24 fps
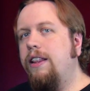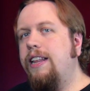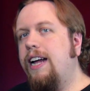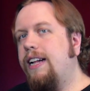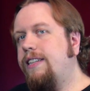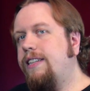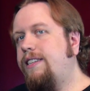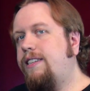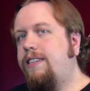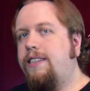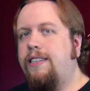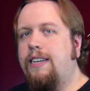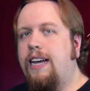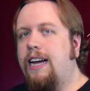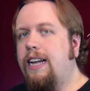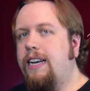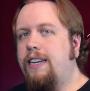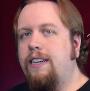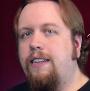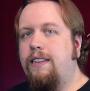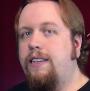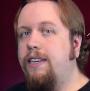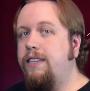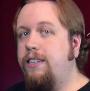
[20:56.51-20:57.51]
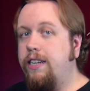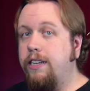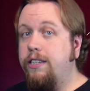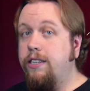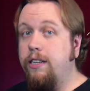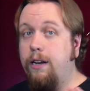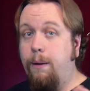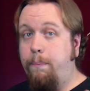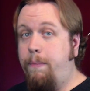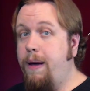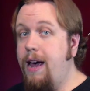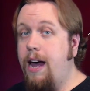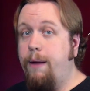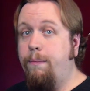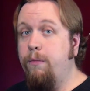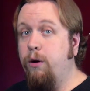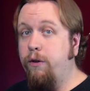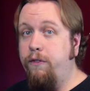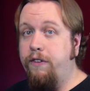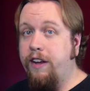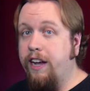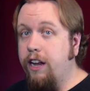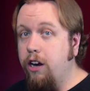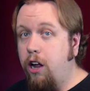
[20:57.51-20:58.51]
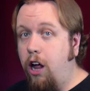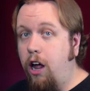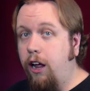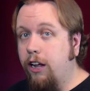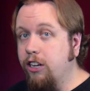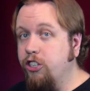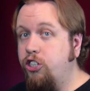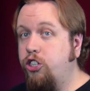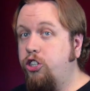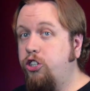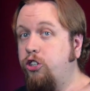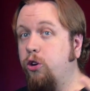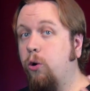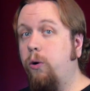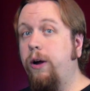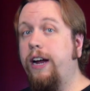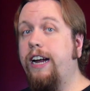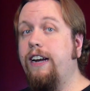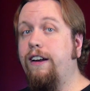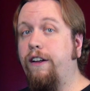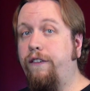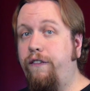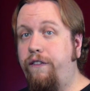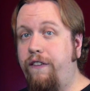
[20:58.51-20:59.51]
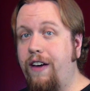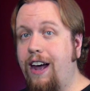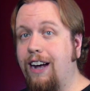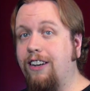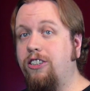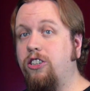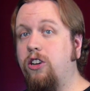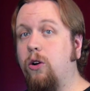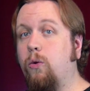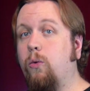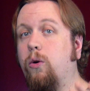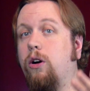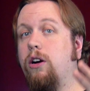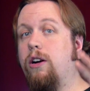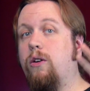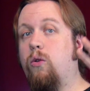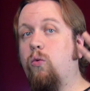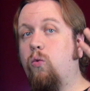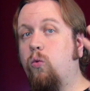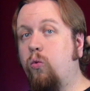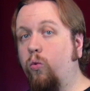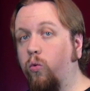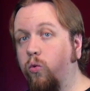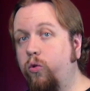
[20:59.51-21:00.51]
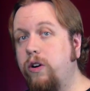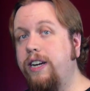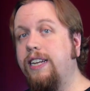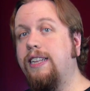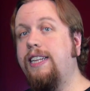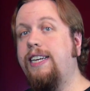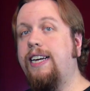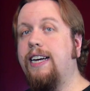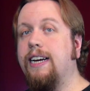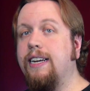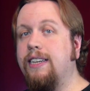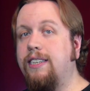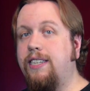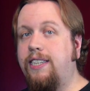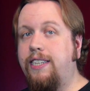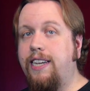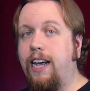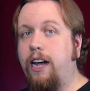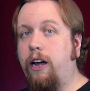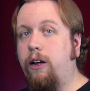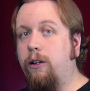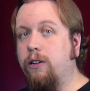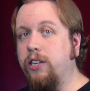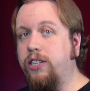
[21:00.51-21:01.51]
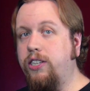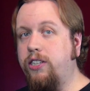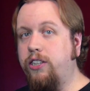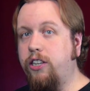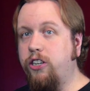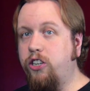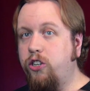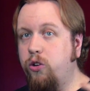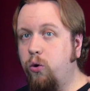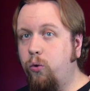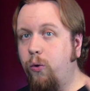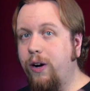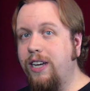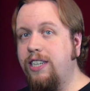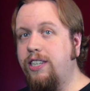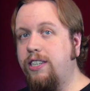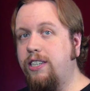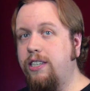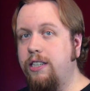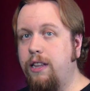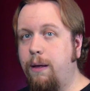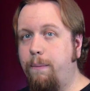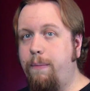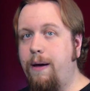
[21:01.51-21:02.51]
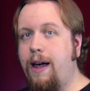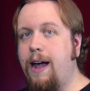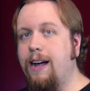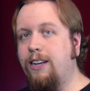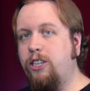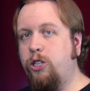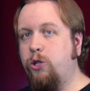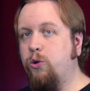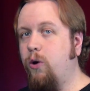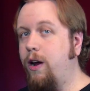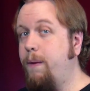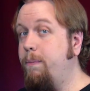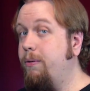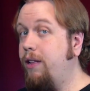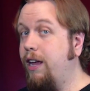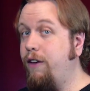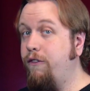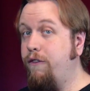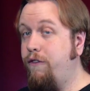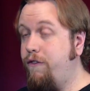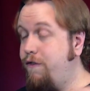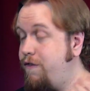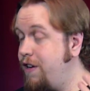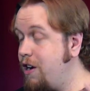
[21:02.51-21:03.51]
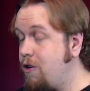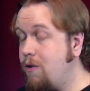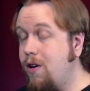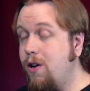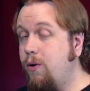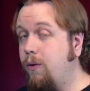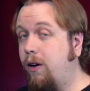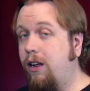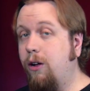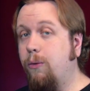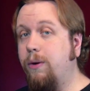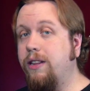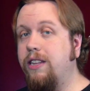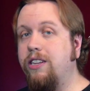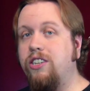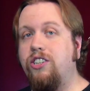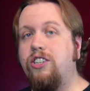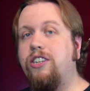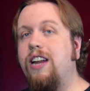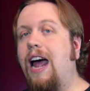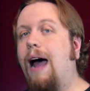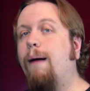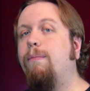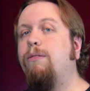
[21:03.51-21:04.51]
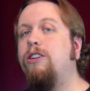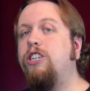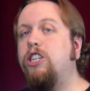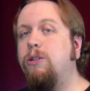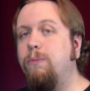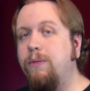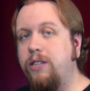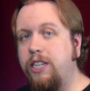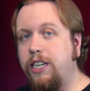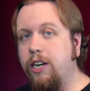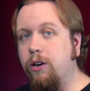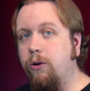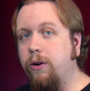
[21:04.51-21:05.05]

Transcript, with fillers: all that said, this isn't a bad movie at all. Story and effects are where it really excels. The twists in the backstory play very well with established